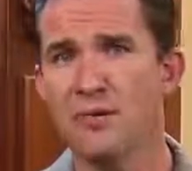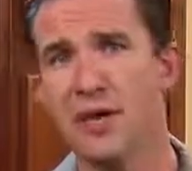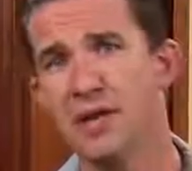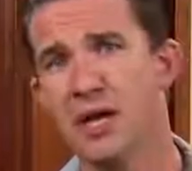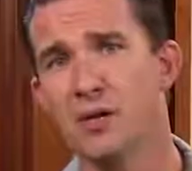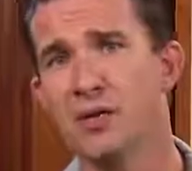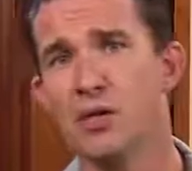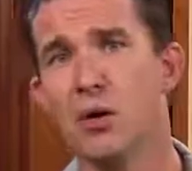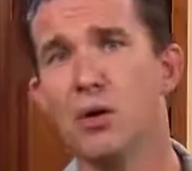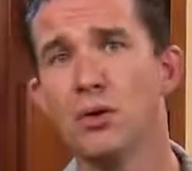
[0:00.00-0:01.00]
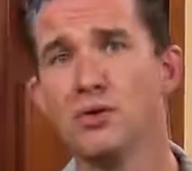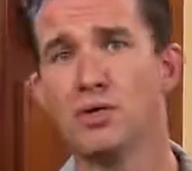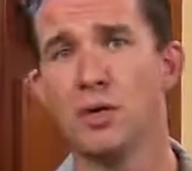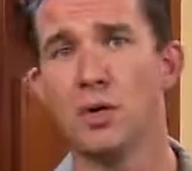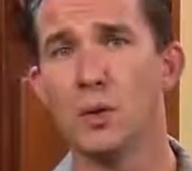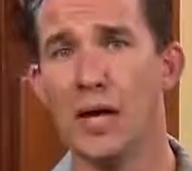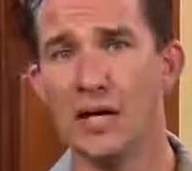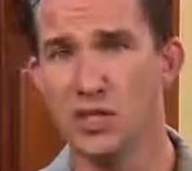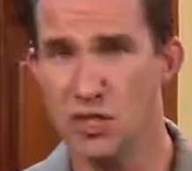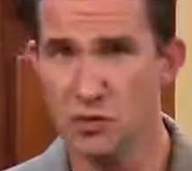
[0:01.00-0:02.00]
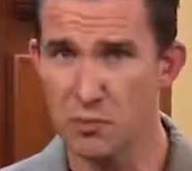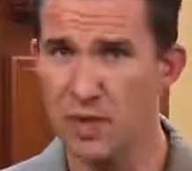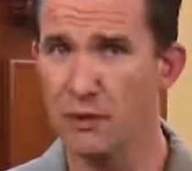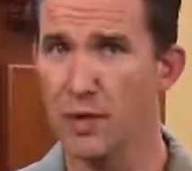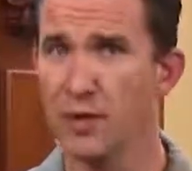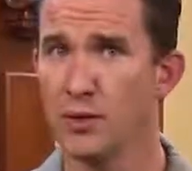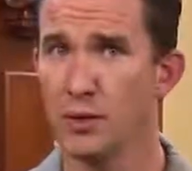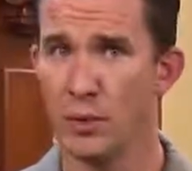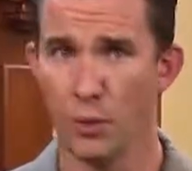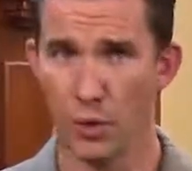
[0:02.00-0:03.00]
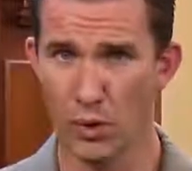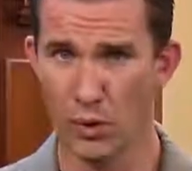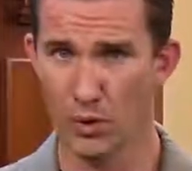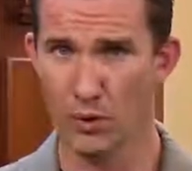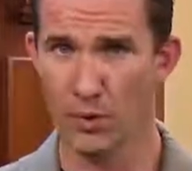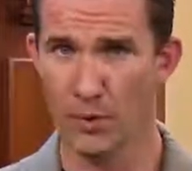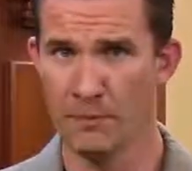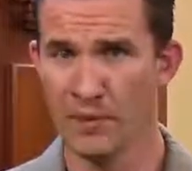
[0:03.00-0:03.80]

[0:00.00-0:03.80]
that there is also a spirit world.